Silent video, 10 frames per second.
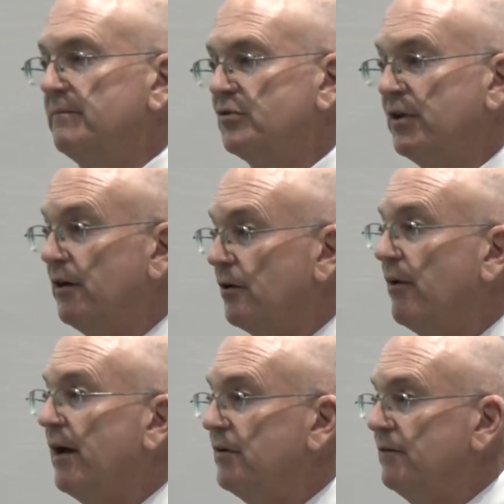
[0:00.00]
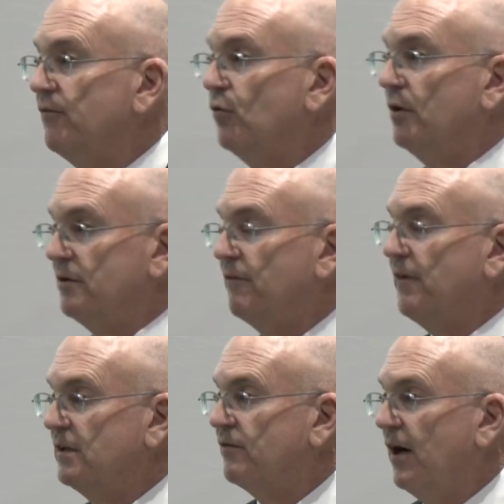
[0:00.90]
center of gravity for
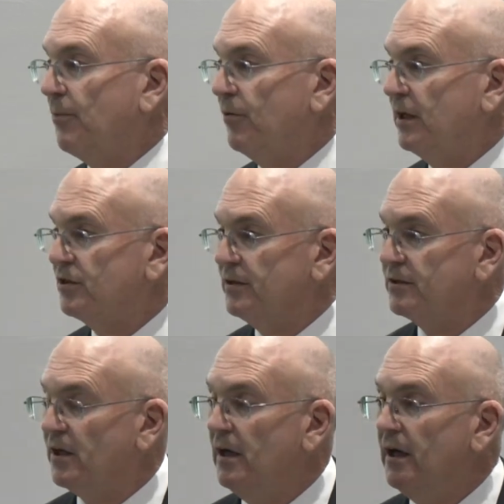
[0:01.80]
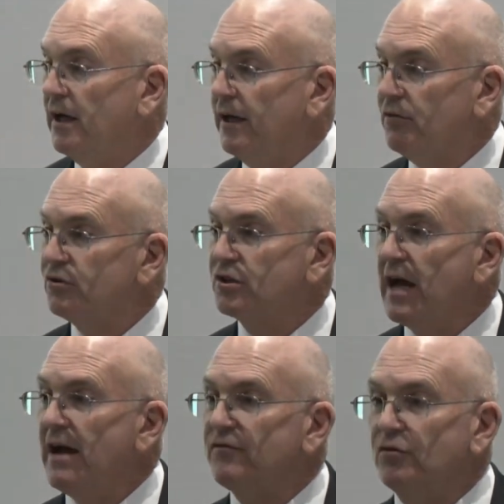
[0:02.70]
defensive operations. And those
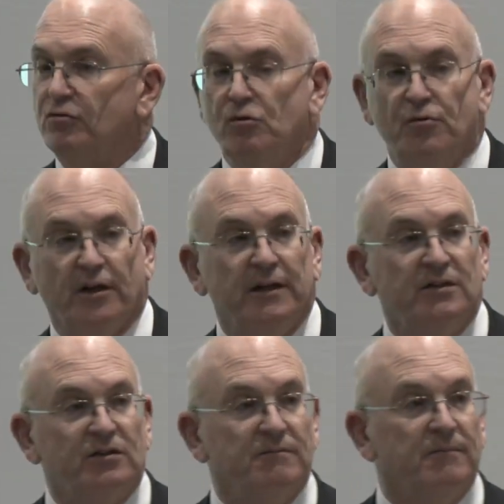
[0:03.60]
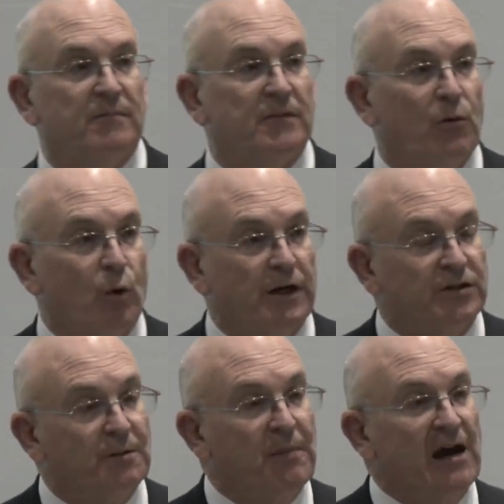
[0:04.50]
staff do two things. They work
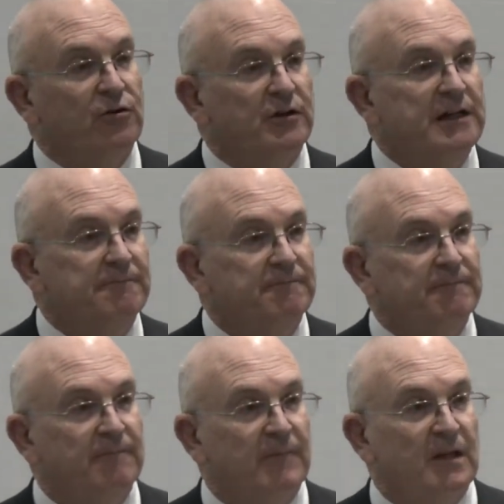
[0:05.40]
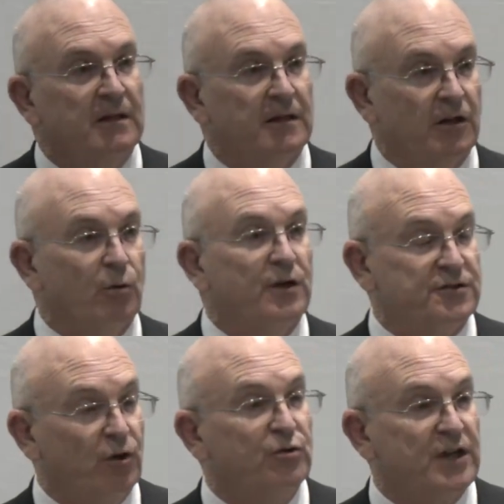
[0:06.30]
at the boundary. In other
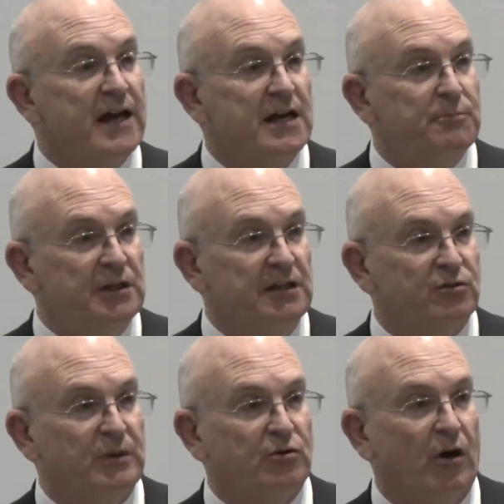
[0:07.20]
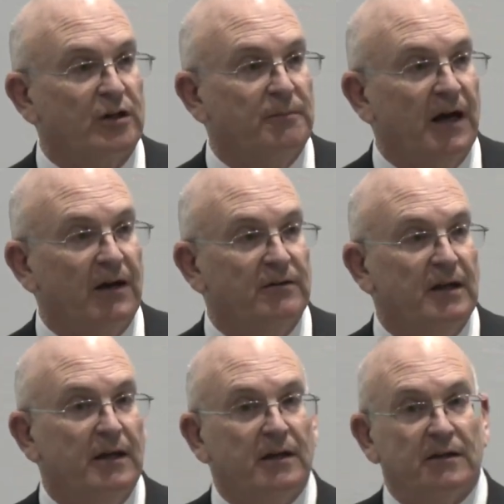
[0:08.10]
words, those IAPs we talked about,
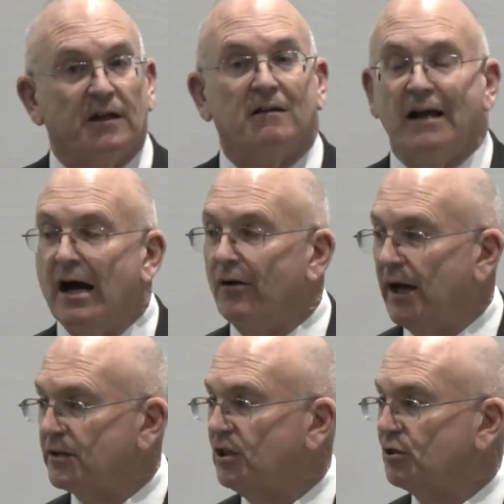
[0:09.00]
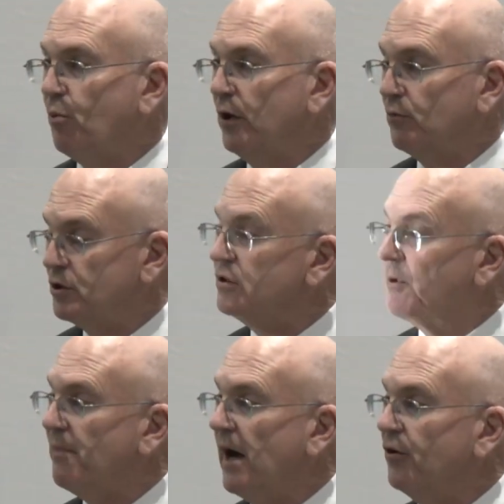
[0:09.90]
the cloud access point, which is
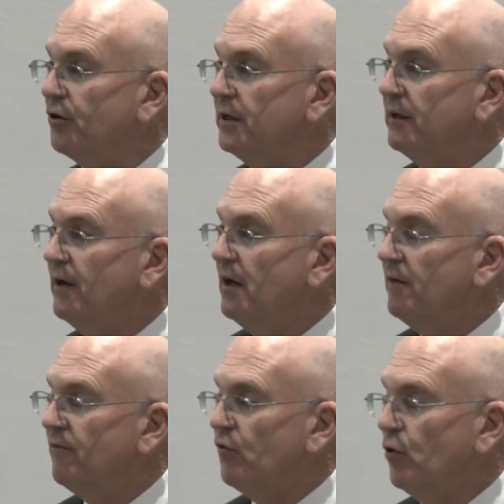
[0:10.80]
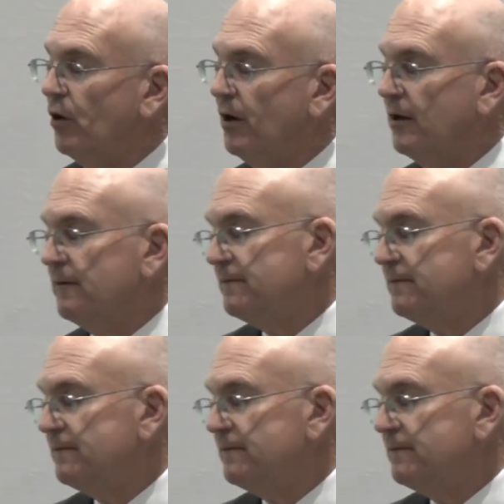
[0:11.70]
a boundary for